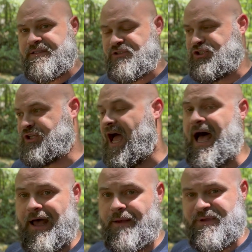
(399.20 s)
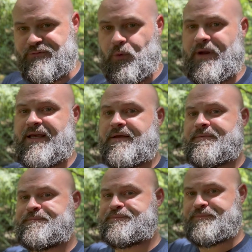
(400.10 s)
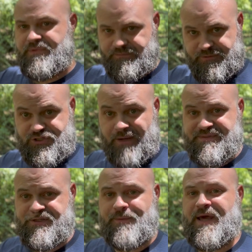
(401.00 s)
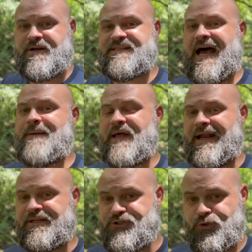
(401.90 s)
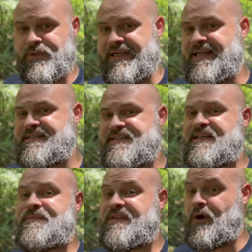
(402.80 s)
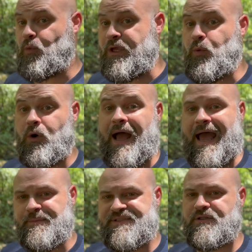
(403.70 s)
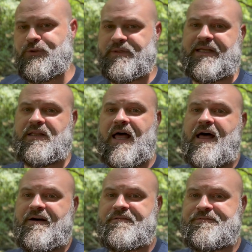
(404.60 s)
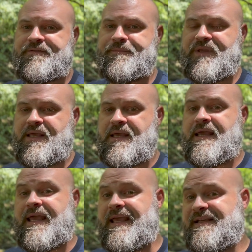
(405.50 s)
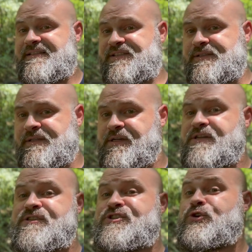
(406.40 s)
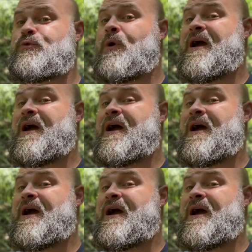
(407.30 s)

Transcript: job, if we want to jump to a better timeline and truly get to something that we will absolutely love, is to